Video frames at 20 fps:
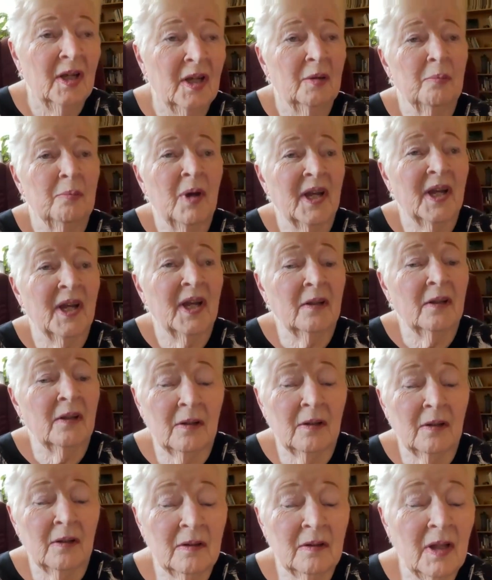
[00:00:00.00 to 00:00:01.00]
my
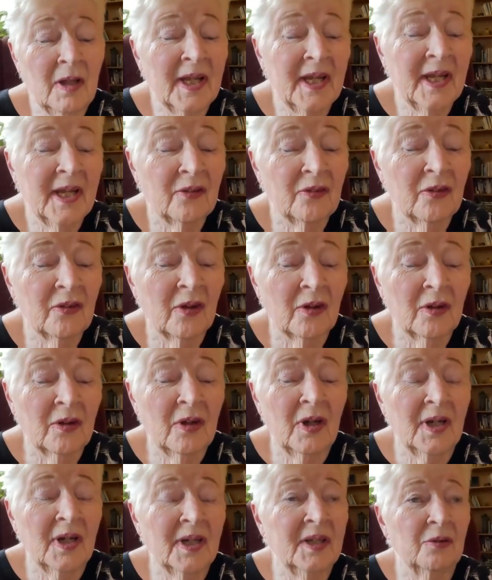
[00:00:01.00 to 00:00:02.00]
clients are
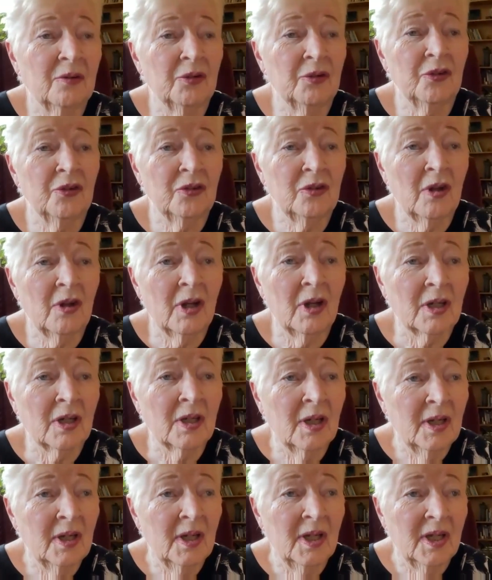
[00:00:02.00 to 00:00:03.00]
kind of stuck
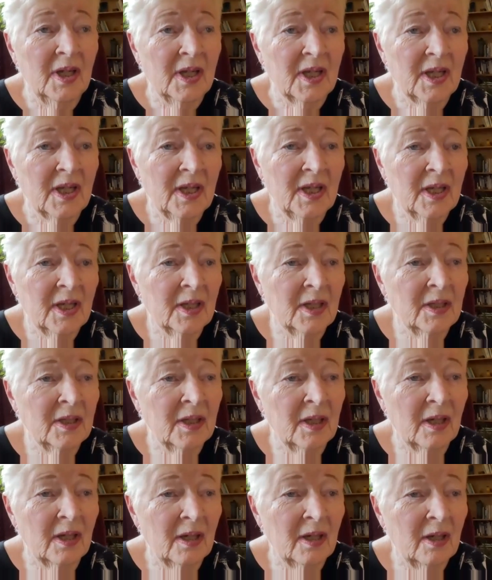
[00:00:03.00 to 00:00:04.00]
in
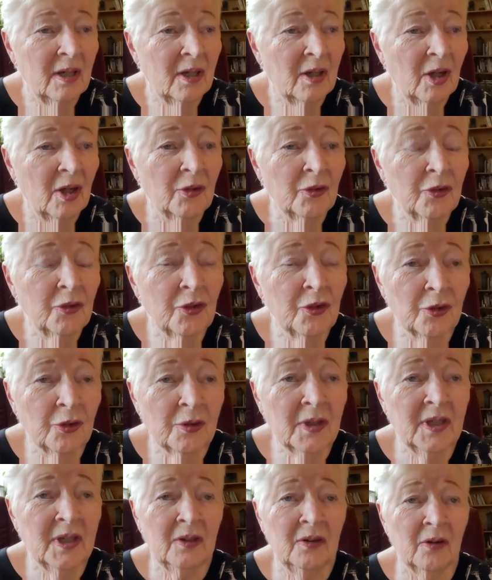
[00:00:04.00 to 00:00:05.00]
a
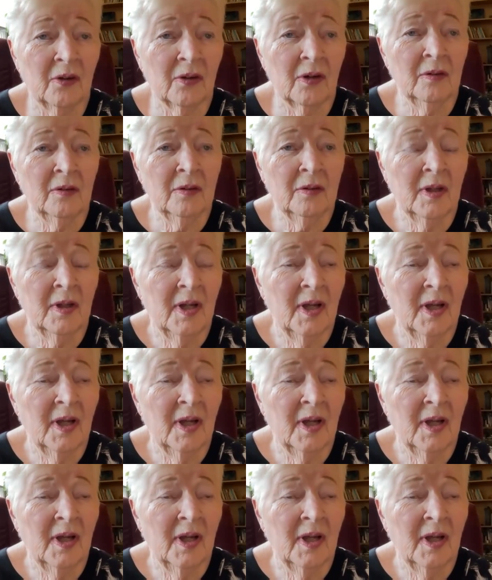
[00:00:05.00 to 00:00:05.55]
circular